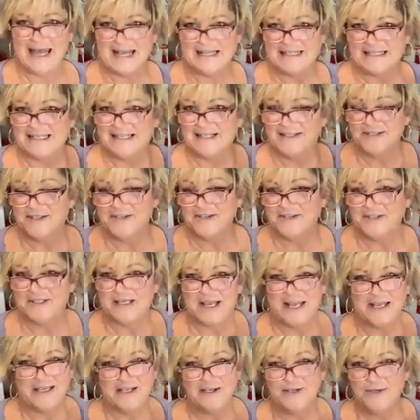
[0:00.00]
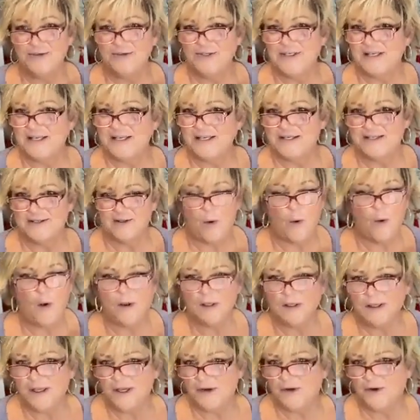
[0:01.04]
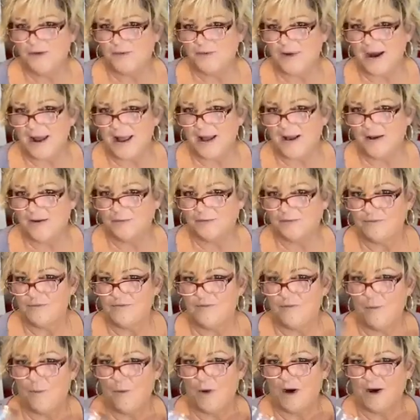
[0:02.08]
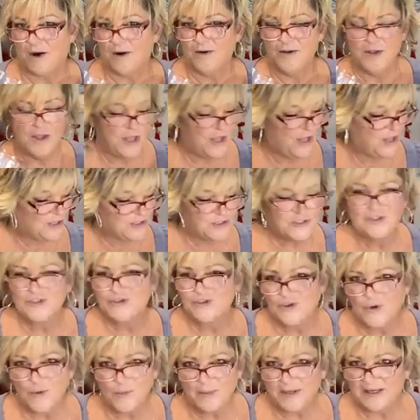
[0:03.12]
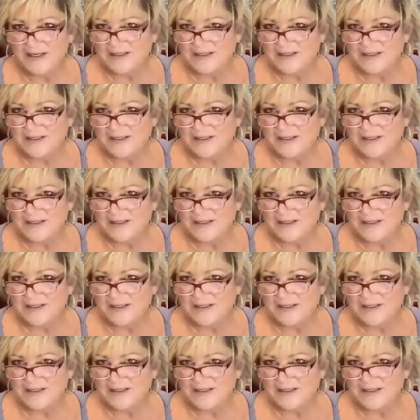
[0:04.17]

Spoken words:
glass cylinders. I use these all year around for so